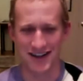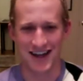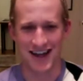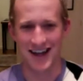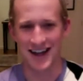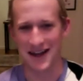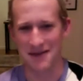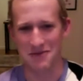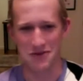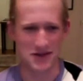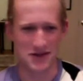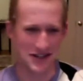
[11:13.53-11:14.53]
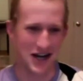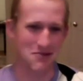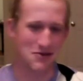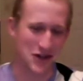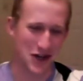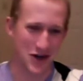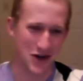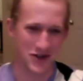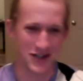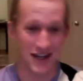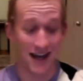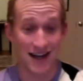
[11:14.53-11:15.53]
That person's a terrible
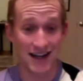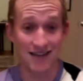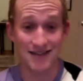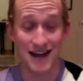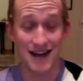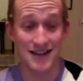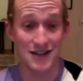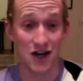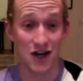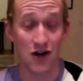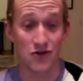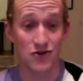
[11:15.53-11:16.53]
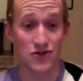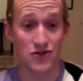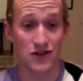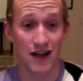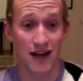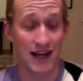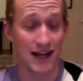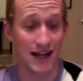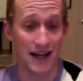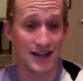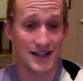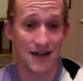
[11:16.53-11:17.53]
coach. And Dave Scott's a coach, and
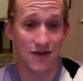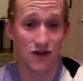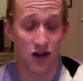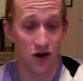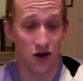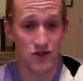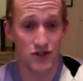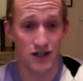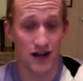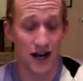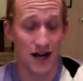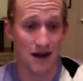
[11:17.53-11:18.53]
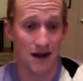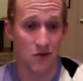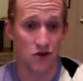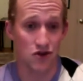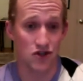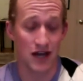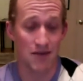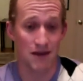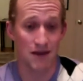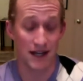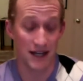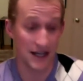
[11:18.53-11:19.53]
he's never coached an Ironman World
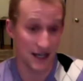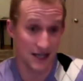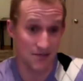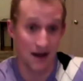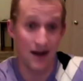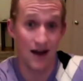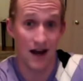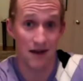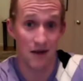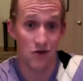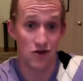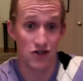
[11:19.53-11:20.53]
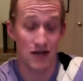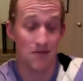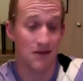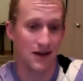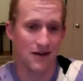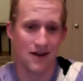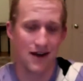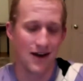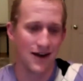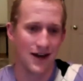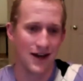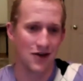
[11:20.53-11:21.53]
Champion. He's been Ironman World Champion,
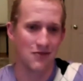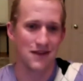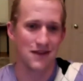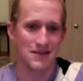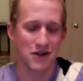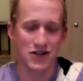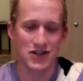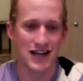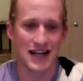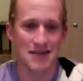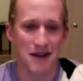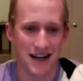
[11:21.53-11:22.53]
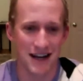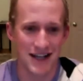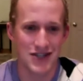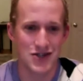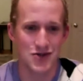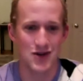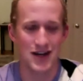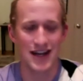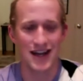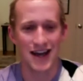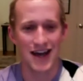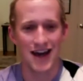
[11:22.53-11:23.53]
as much as anybody in
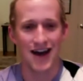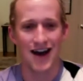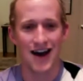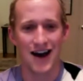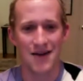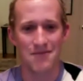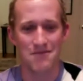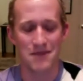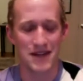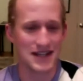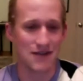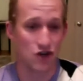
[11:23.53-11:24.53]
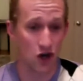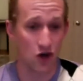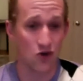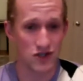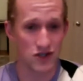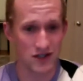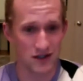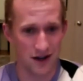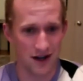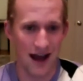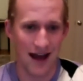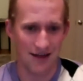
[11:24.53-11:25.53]
history, but he's never coached
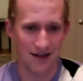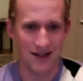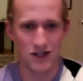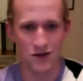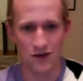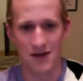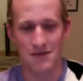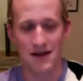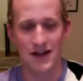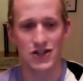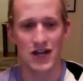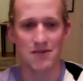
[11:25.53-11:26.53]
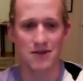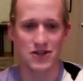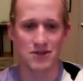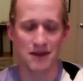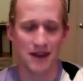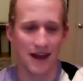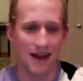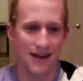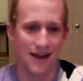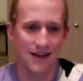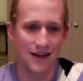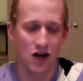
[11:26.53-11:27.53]
an athlete to an Ironman Championship.
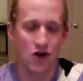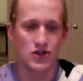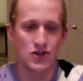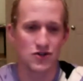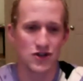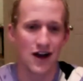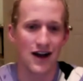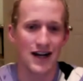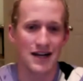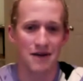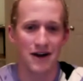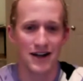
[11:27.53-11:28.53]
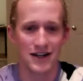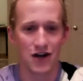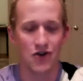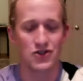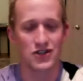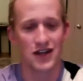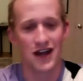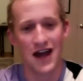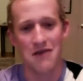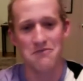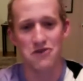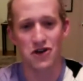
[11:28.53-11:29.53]
And the coach he was talking about had coached
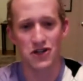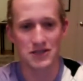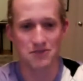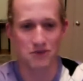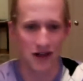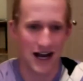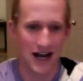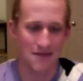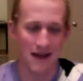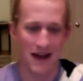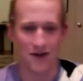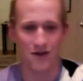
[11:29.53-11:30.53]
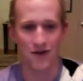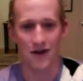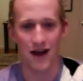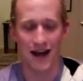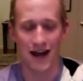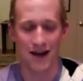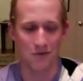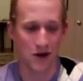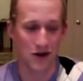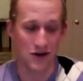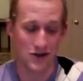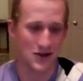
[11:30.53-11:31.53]
multiple Ironman
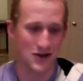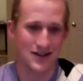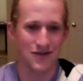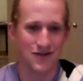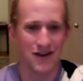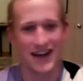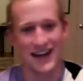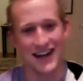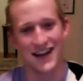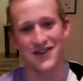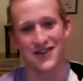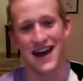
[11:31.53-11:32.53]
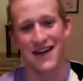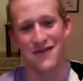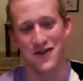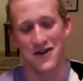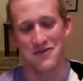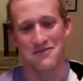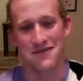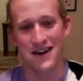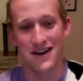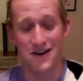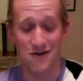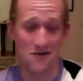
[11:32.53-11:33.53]
winners. So it's funny to hear that from
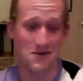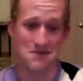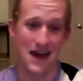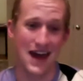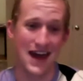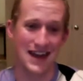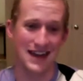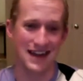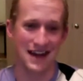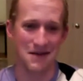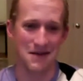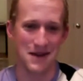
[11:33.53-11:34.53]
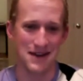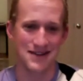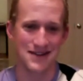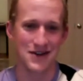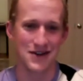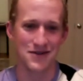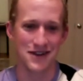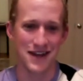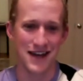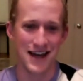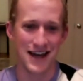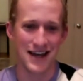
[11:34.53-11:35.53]
the man. I mean, so
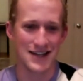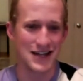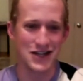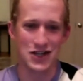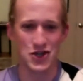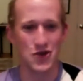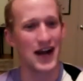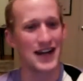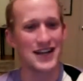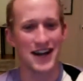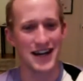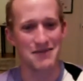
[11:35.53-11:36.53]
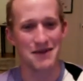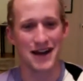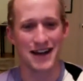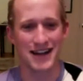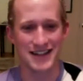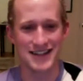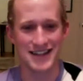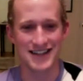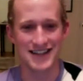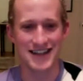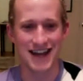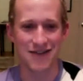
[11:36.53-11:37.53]
it's not just you and I talking about it.
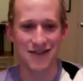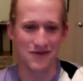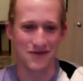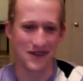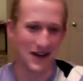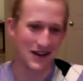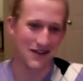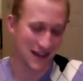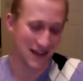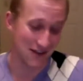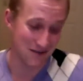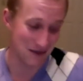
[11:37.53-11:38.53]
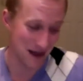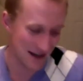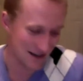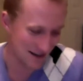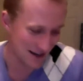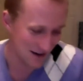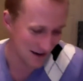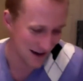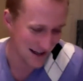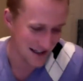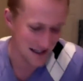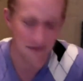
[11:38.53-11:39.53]
It's kind of even the man
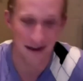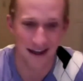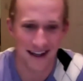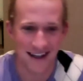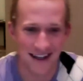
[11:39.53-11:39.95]
has an opinion.